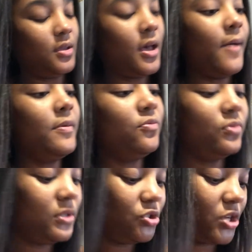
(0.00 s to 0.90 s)
I've been
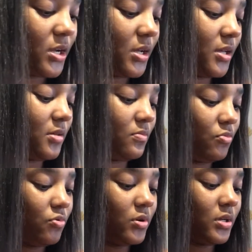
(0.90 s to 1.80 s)
really trying to get
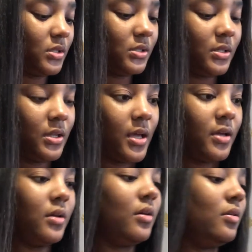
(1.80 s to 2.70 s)
more into like
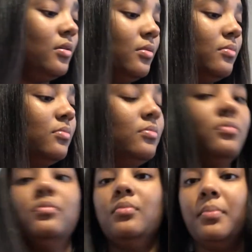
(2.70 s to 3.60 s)

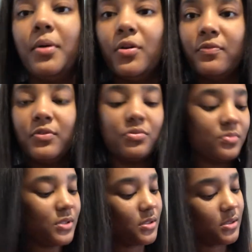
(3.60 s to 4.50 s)
perfumes
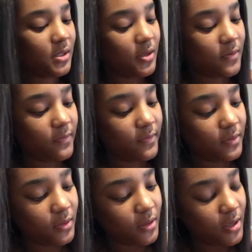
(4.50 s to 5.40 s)
and stuff,
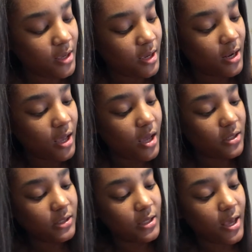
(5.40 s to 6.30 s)
and I
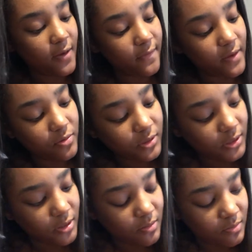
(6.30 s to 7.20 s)
honestly have found
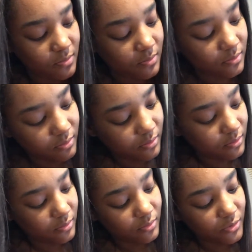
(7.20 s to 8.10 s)
some
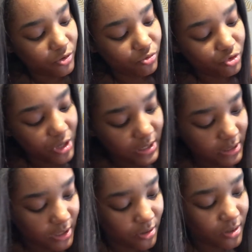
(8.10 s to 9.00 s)
through trial and
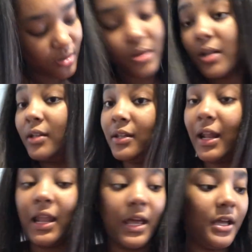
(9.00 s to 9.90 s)
error that I
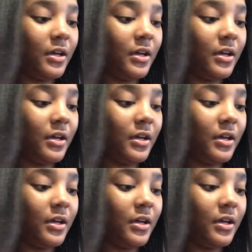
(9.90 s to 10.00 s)
like.